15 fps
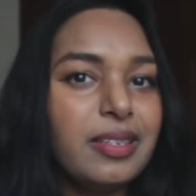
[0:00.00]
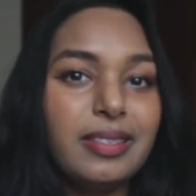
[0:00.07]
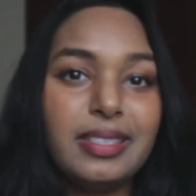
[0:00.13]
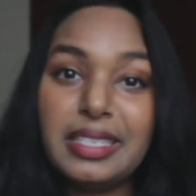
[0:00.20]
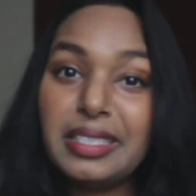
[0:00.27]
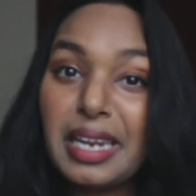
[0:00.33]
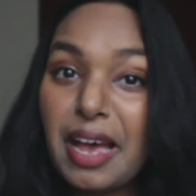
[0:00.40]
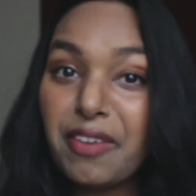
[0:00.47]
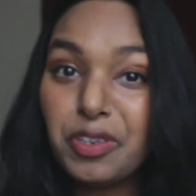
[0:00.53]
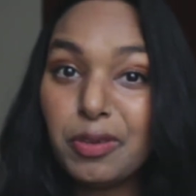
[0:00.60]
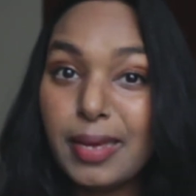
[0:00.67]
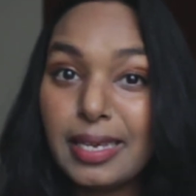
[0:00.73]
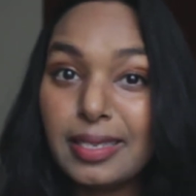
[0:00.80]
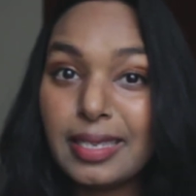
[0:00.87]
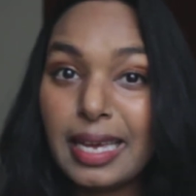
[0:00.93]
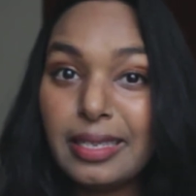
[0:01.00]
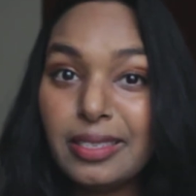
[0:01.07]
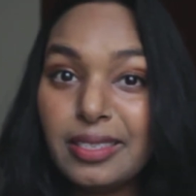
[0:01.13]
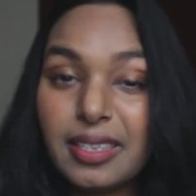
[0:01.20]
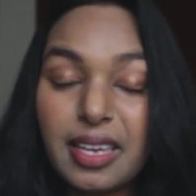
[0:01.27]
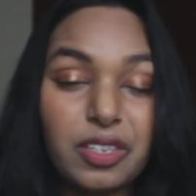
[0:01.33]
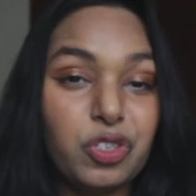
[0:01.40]
Doesn't have to make
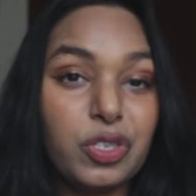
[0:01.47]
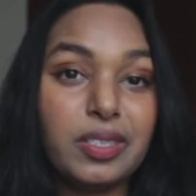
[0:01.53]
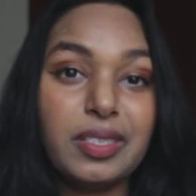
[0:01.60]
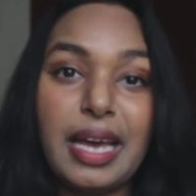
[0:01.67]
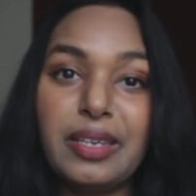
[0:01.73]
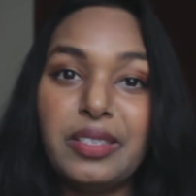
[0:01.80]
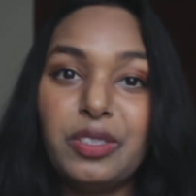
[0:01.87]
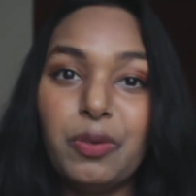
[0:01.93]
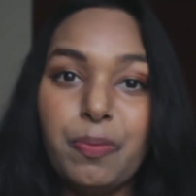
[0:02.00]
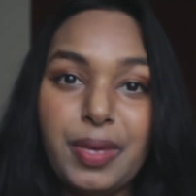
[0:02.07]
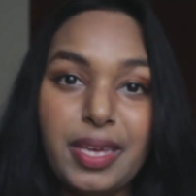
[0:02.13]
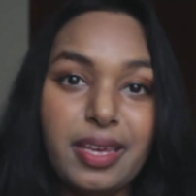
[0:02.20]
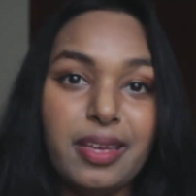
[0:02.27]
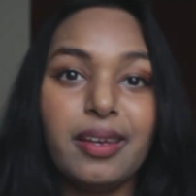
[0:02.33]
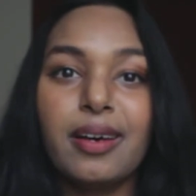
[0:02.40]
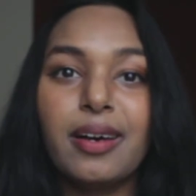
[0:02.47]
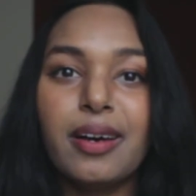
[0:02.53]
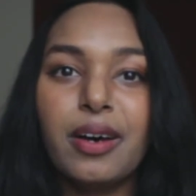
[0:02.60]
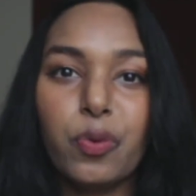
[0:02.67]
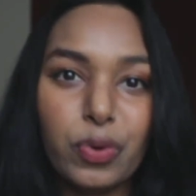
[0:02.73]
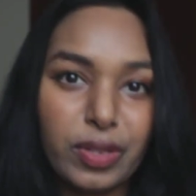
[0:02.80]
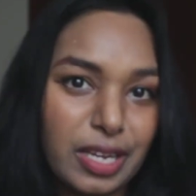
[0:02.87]
sense, it just has to be
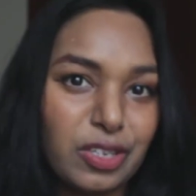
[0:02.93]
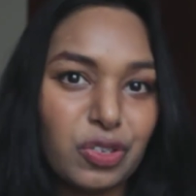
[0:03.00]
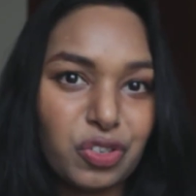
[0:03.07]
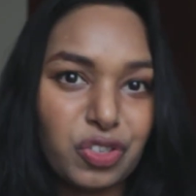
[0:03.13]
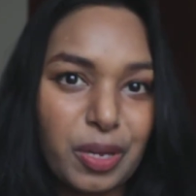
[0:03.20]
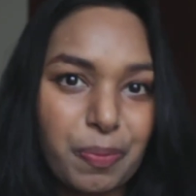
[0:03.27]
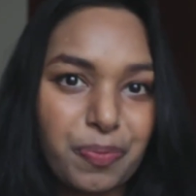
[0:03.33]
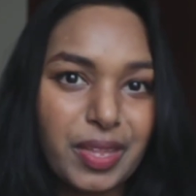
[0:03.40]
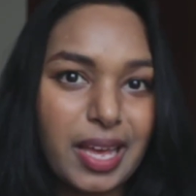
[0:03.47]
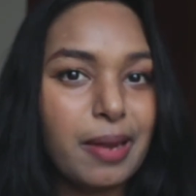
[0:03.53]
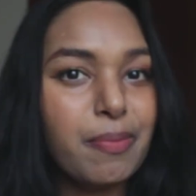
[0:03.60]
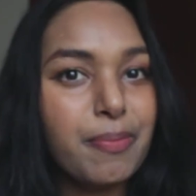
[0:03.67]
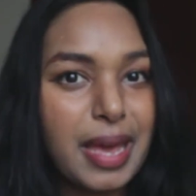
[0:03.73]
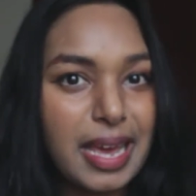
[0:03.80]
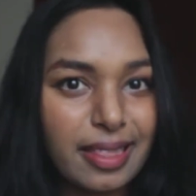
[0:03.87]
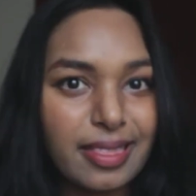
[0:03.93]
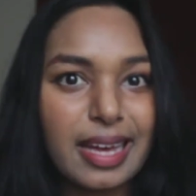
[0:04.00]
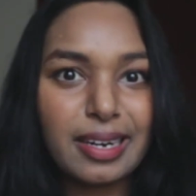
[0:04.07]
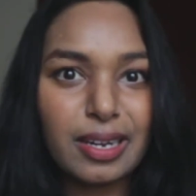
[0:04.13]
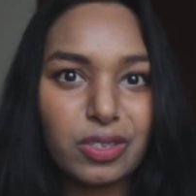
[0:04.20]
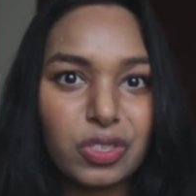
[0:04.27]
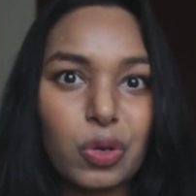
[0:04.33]
a relationship and make
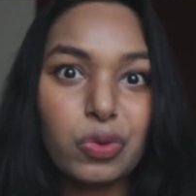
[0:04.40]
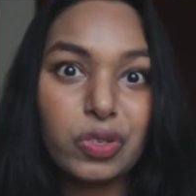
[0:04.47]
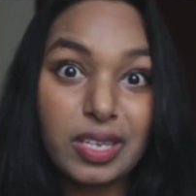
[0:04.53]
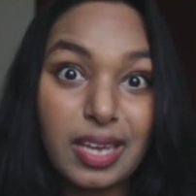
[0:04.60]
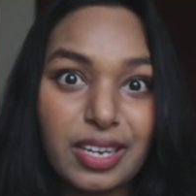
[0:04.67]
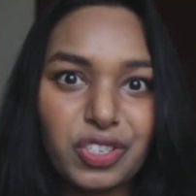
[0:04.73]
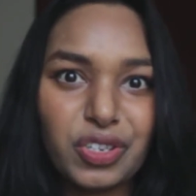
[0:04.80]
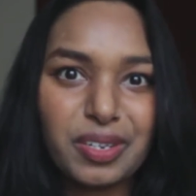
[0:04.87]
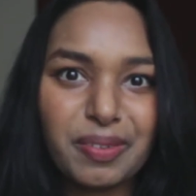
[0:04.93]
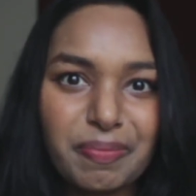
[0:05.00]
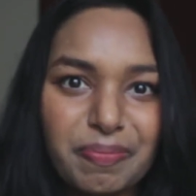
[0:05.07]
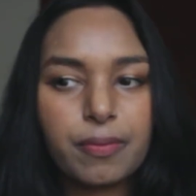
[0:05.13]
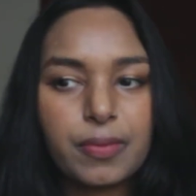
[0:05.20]
that association.